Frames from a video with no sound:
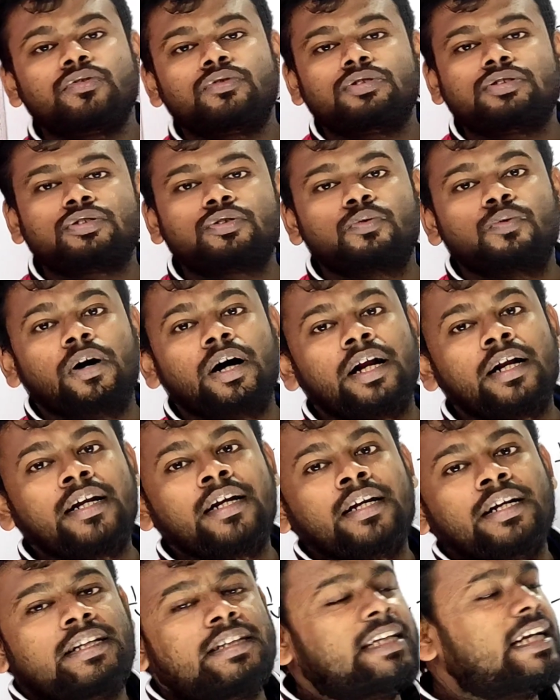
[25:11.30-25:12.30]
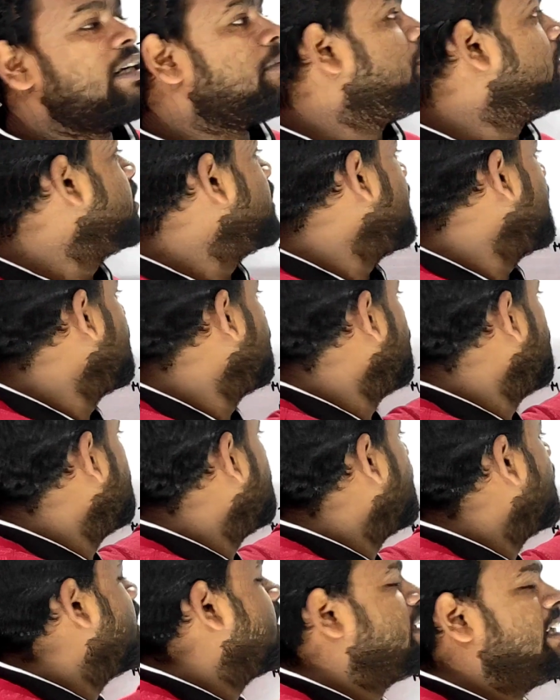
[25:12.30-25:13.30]
equals to 1, that means it
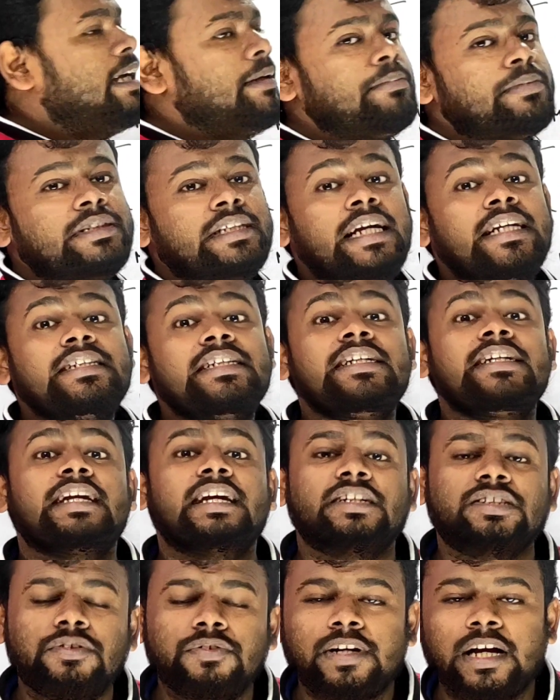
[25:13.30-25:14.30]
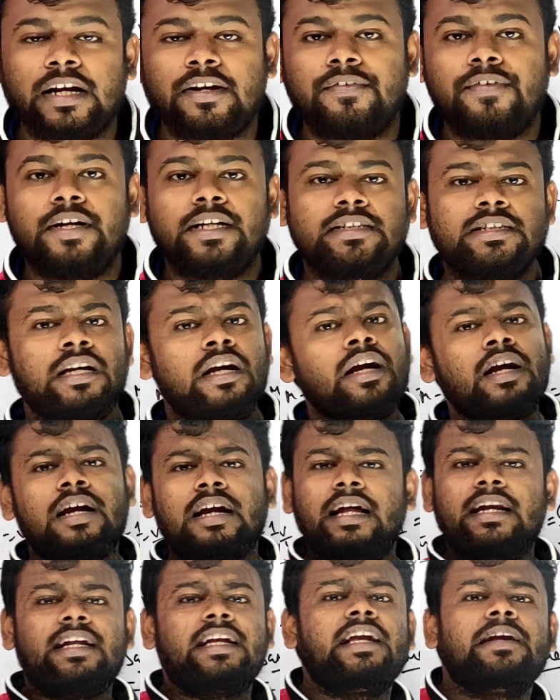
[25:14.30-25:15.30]
will be in the same size in case of convex.
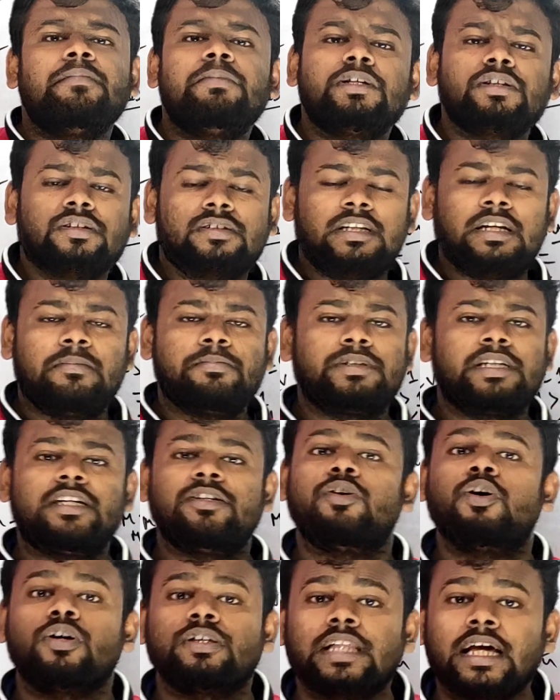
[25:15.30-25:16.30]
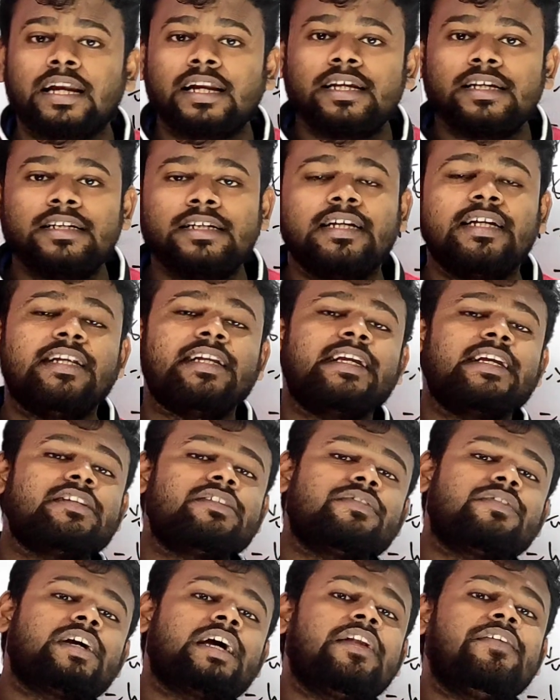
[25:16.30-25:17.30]
Concave mein to same size hota nahi hai. In
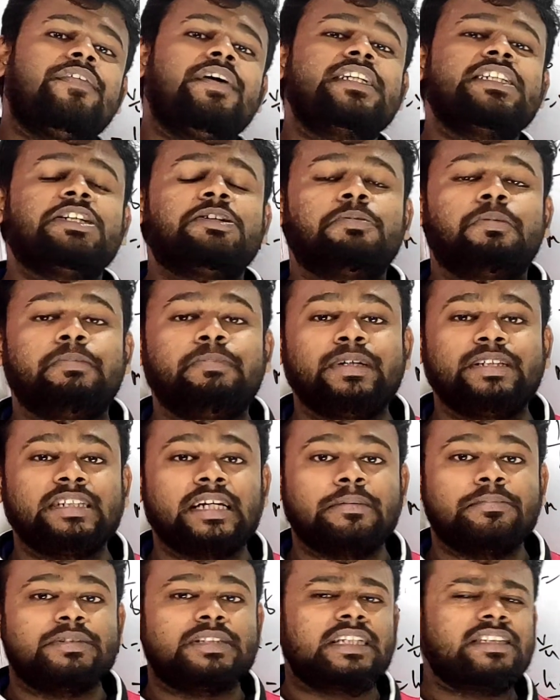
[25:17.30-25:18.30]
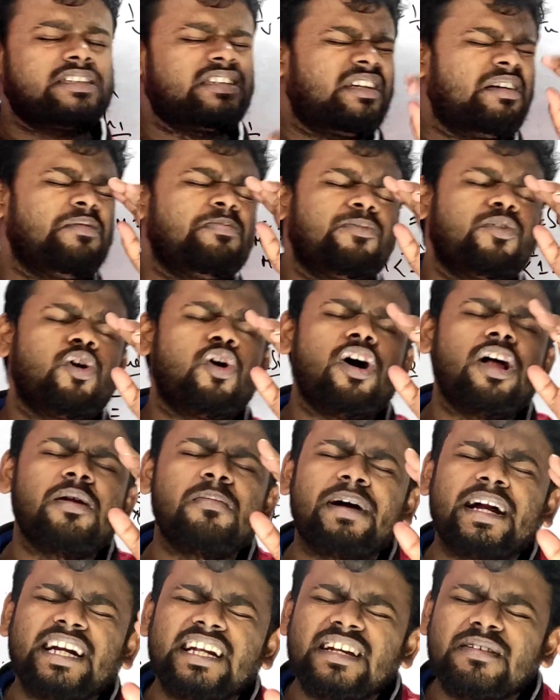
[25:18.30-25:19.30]
case of convex, it will be same size.
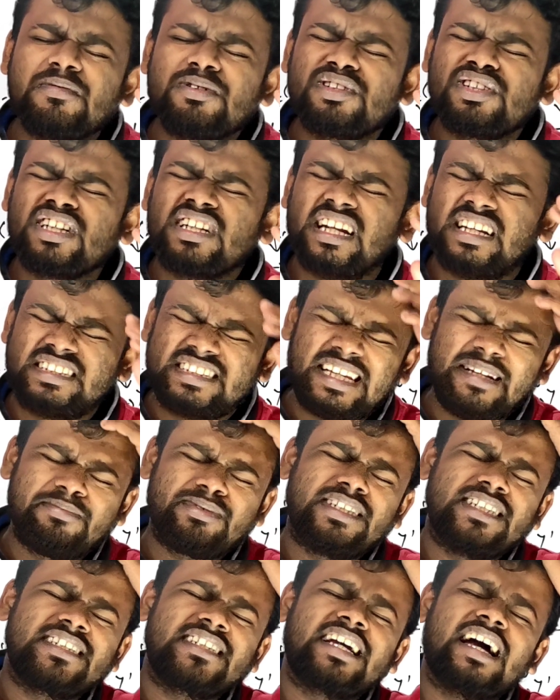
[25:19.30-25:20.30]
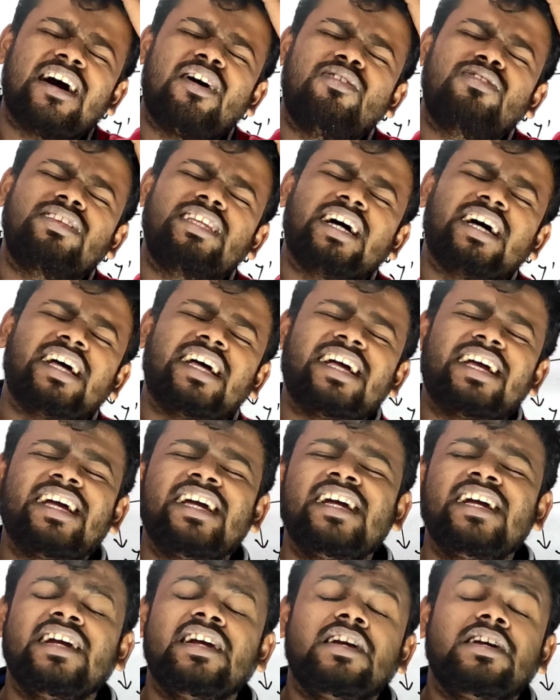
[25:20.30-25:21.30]
Recall my dear Mustula, same size kahan hota
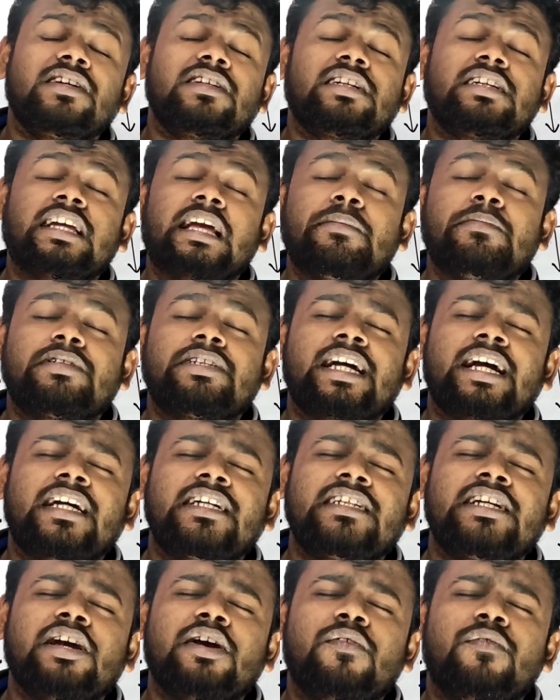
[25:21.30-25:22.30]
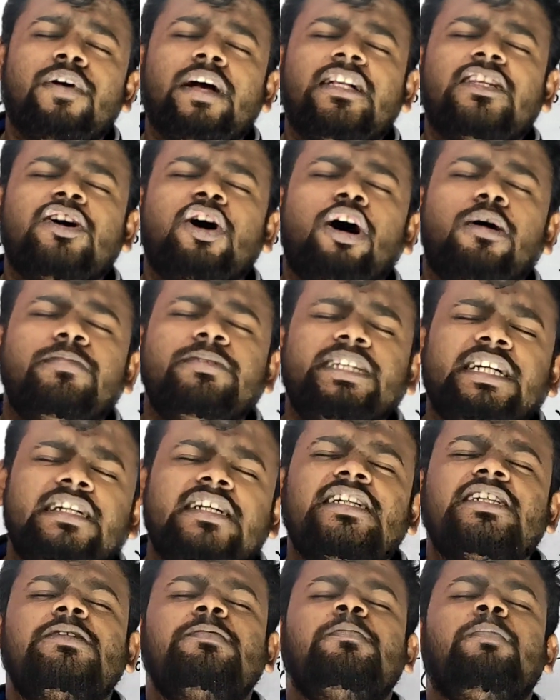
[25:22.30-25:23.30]
hai? Same size when the
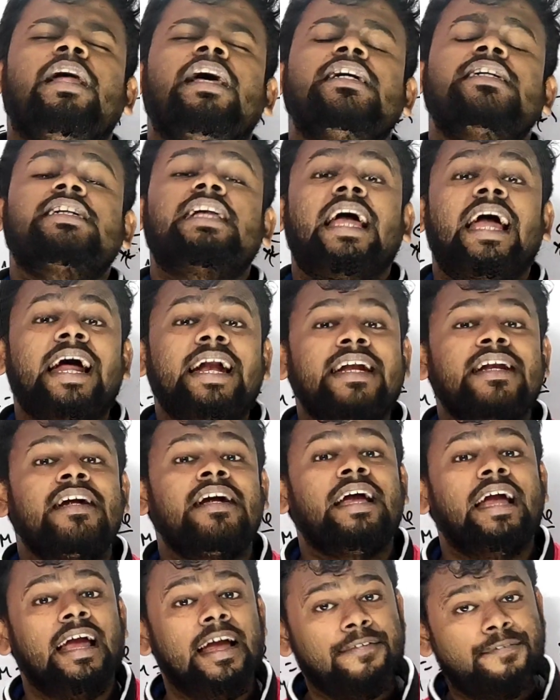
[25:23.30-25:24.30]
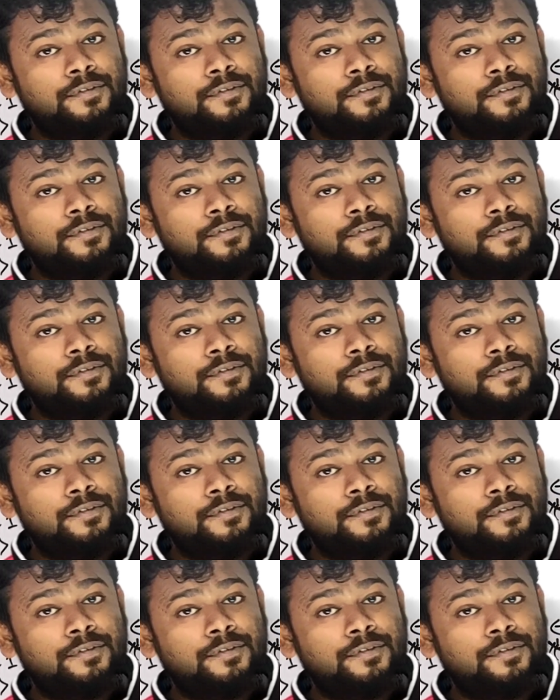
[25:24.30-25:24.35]
object is placed at